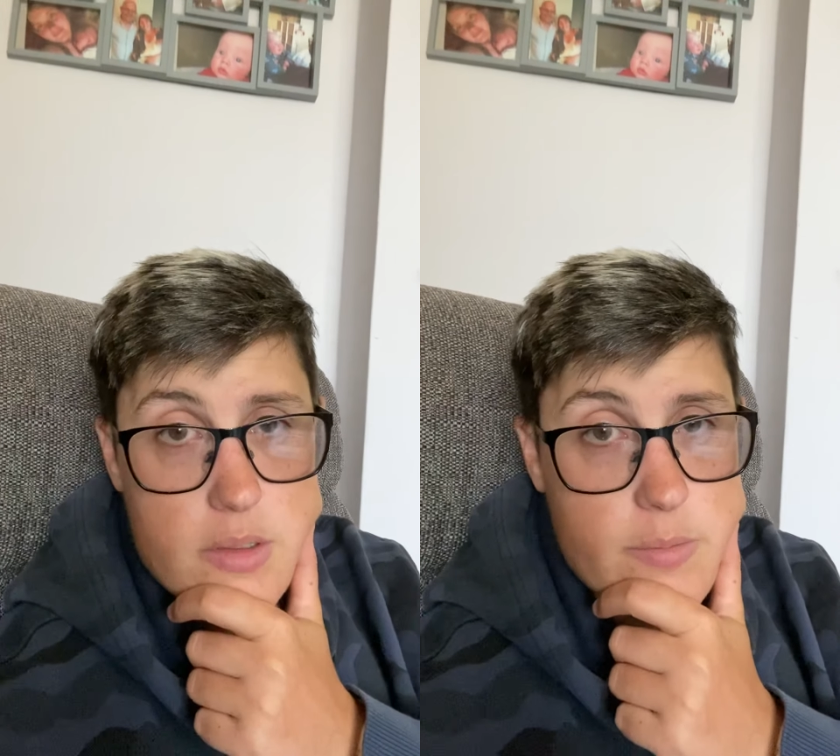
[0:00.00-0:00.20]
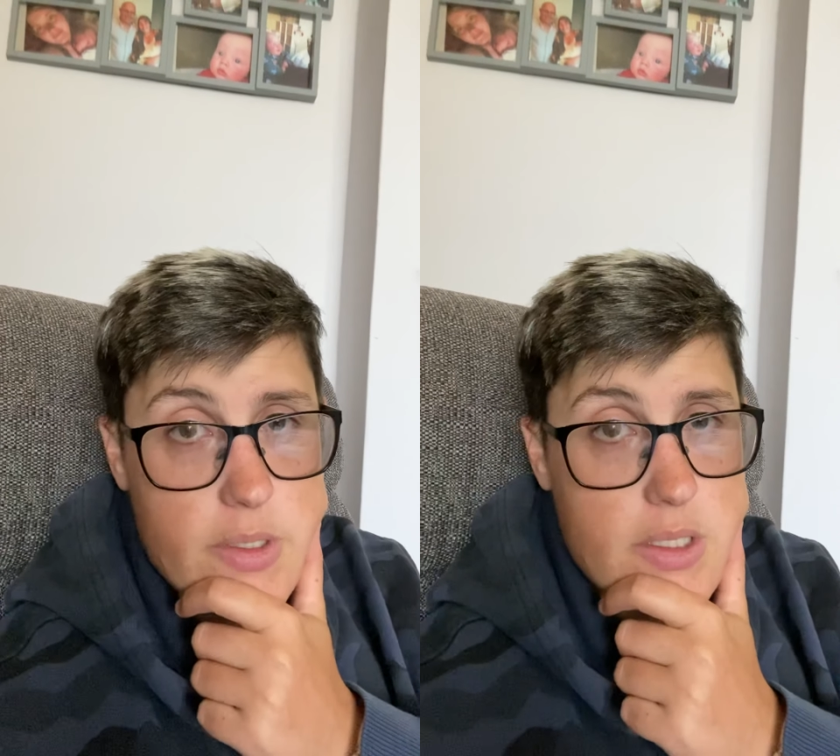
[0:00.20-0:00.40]

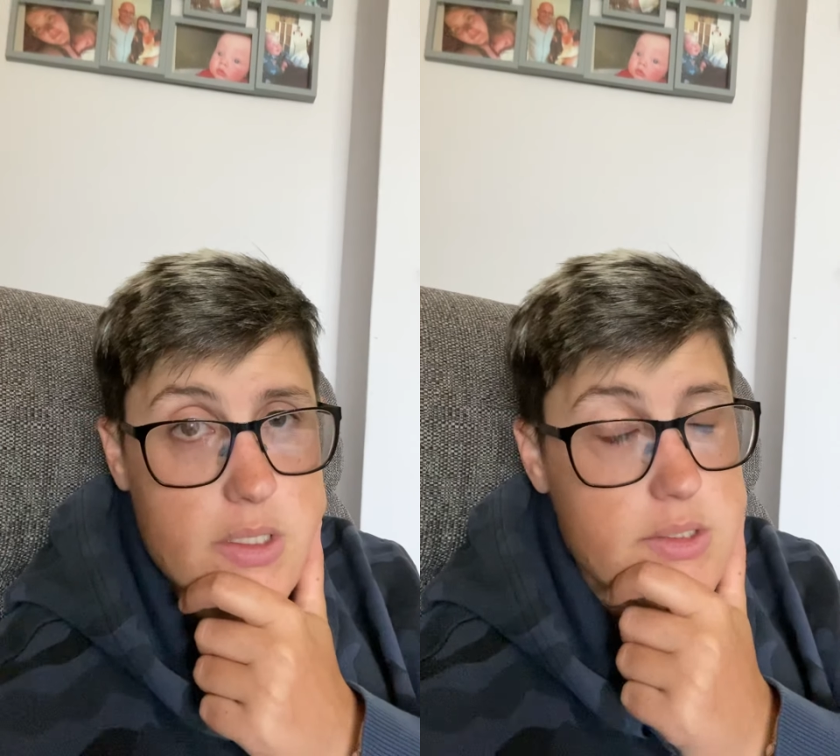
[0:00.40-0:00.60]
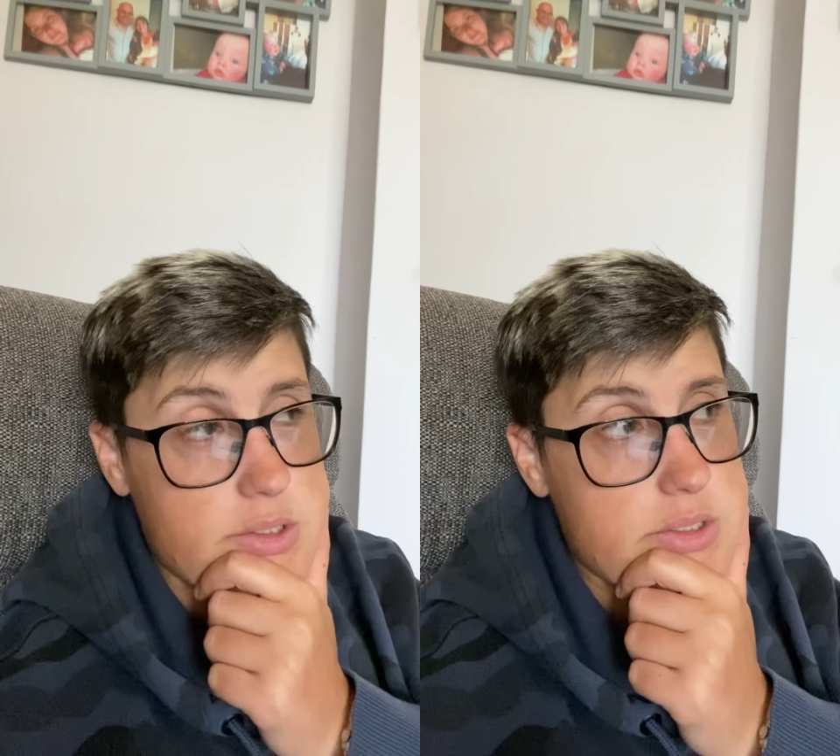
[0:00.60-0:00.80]

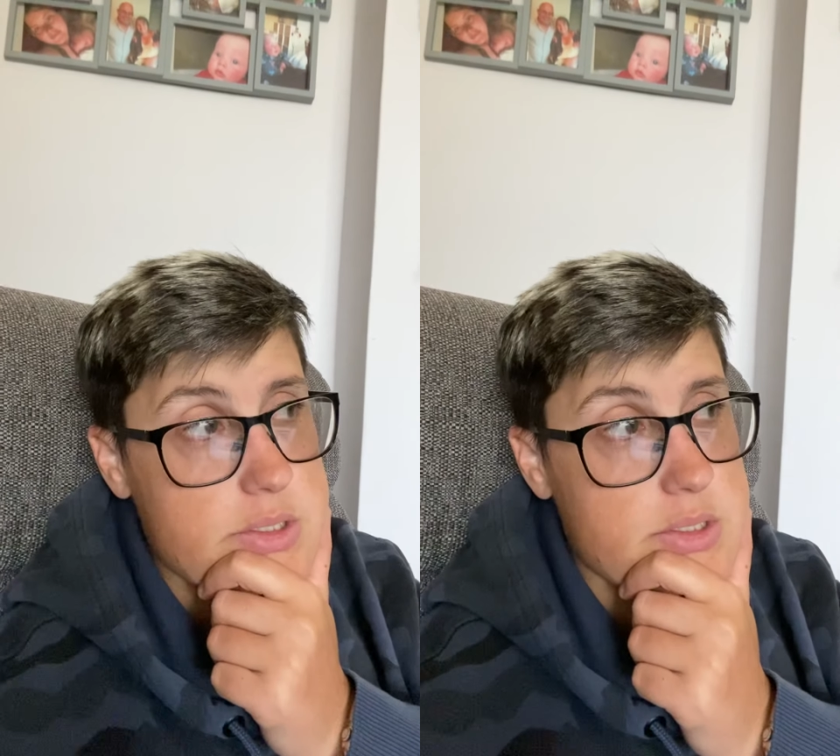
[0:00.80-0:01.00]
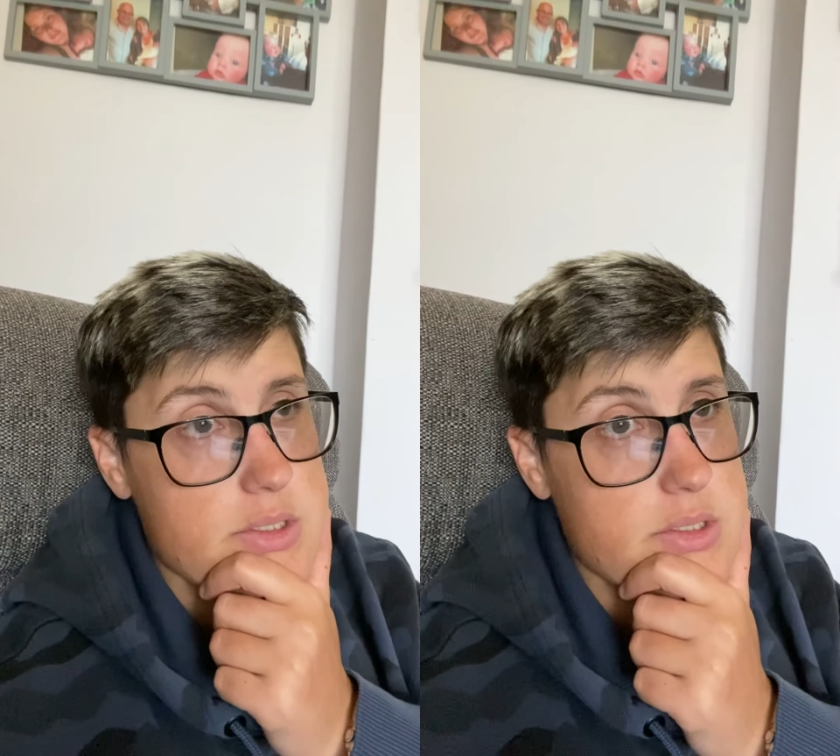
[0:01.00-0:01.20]

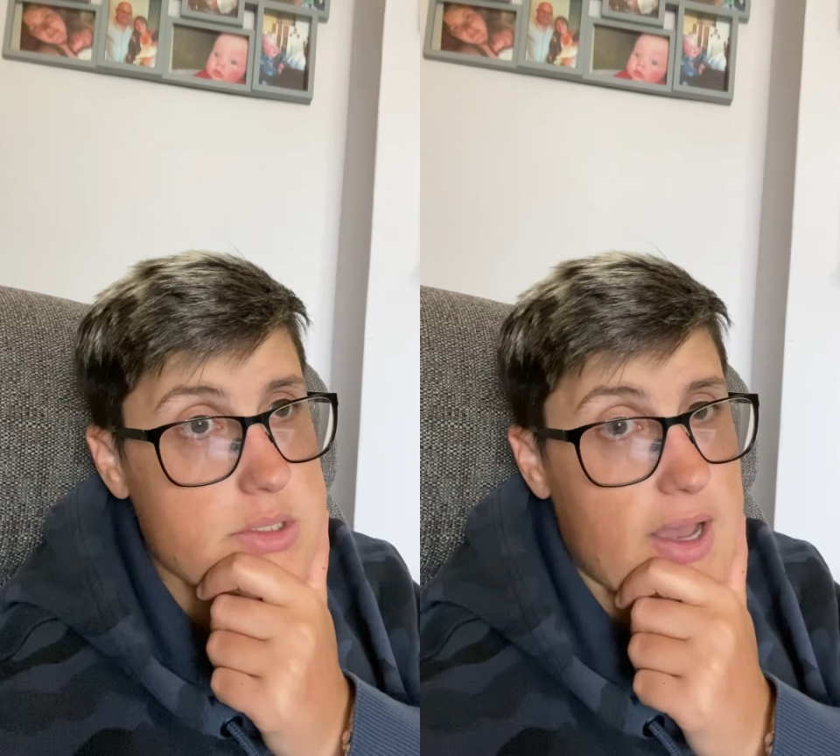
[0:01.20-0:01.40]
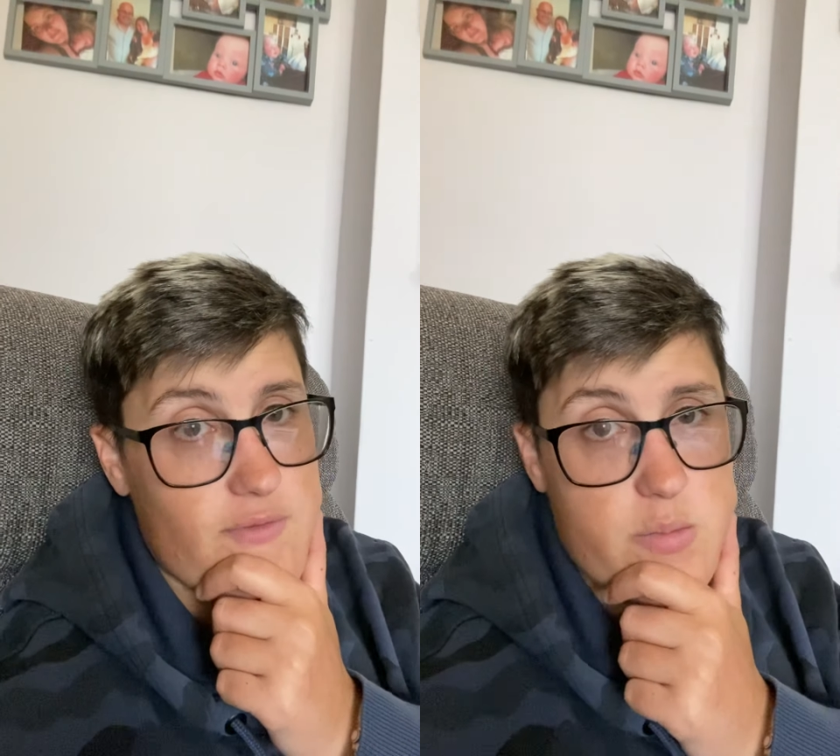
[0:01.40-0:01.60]
because
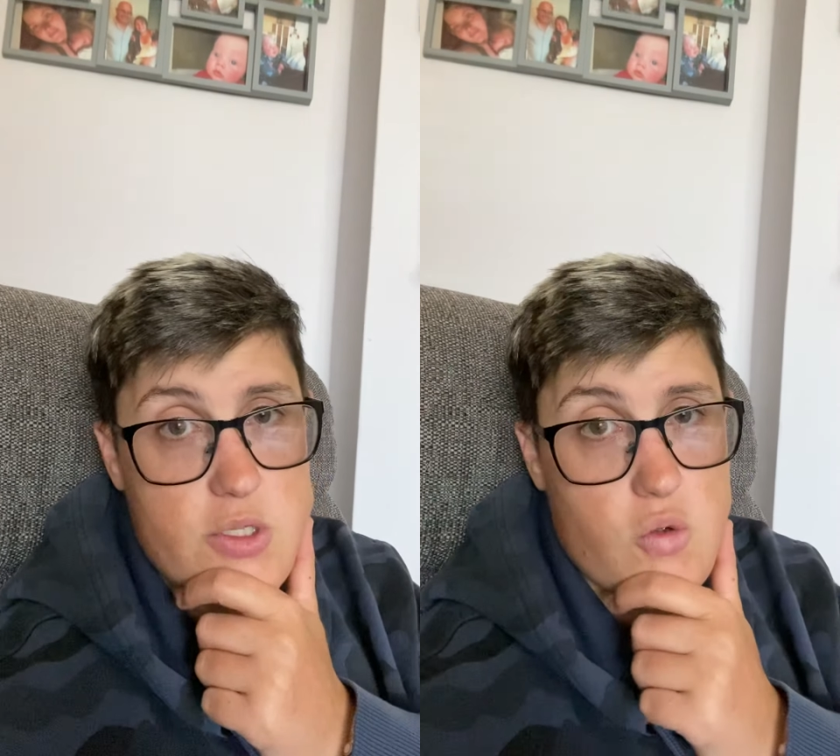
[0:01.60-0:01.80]
I haven't been